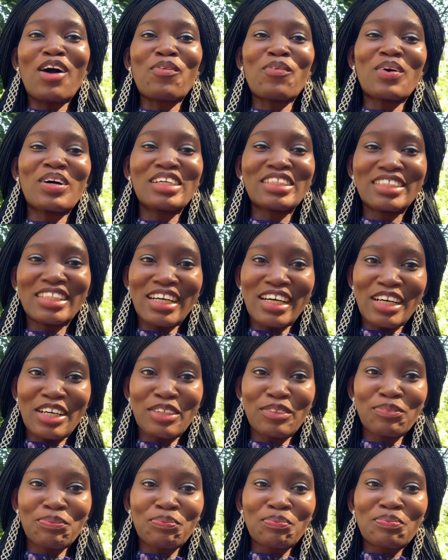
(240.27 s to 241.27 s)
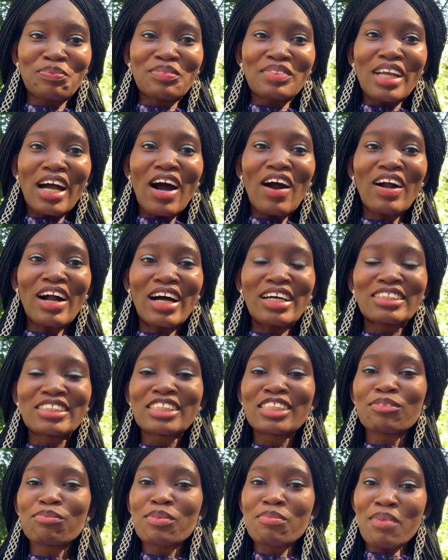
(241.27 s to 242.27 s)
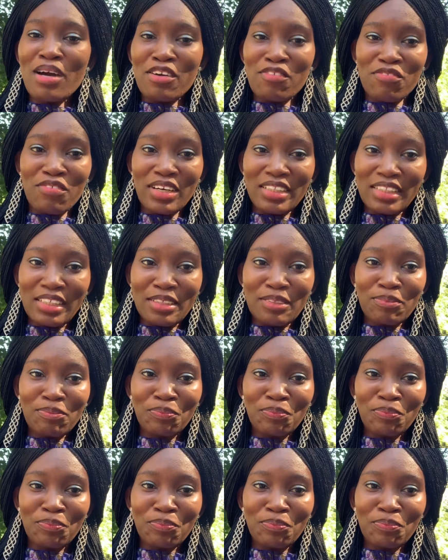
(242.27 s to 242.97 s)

wonder how can this be my father